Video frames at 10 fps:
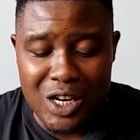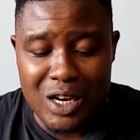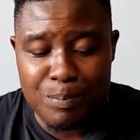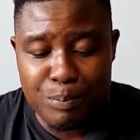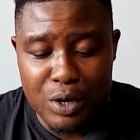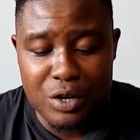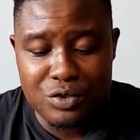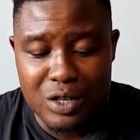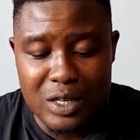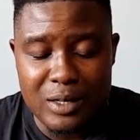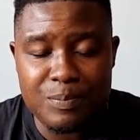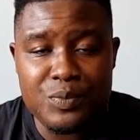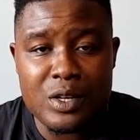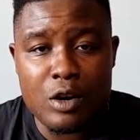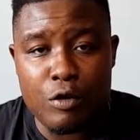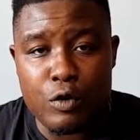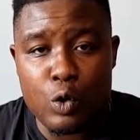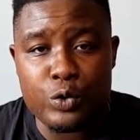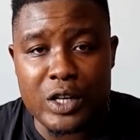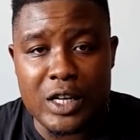and personally, of
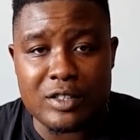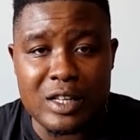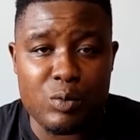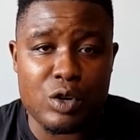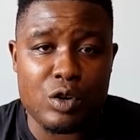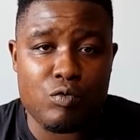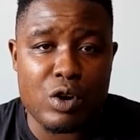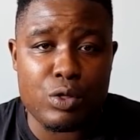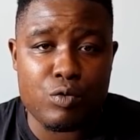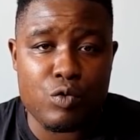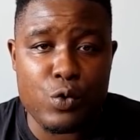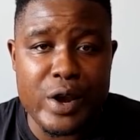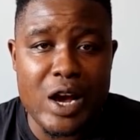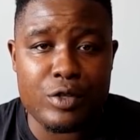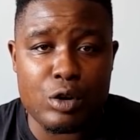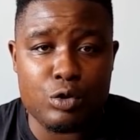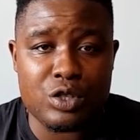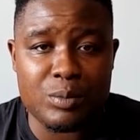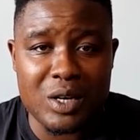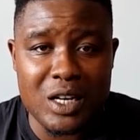all the kits that we're going to run through now, the
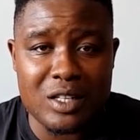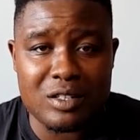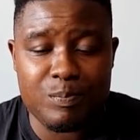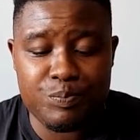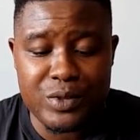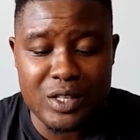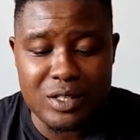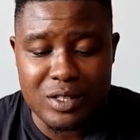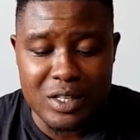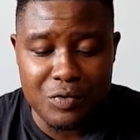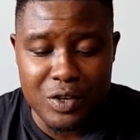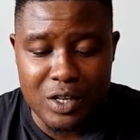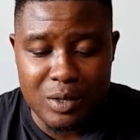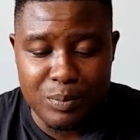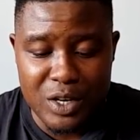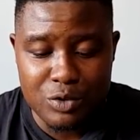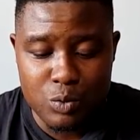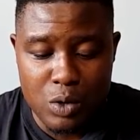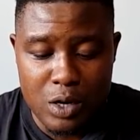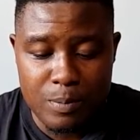concept kits, this is definitely the
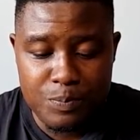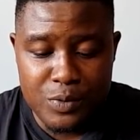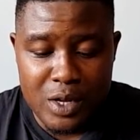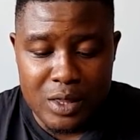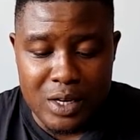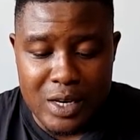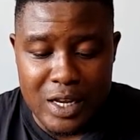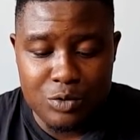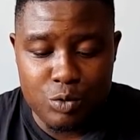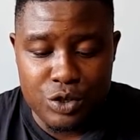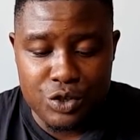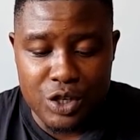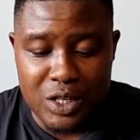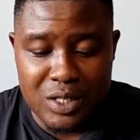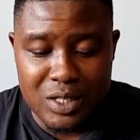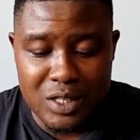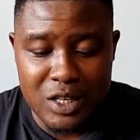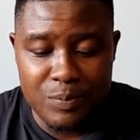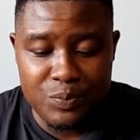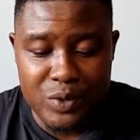best one. The next one, as you can see,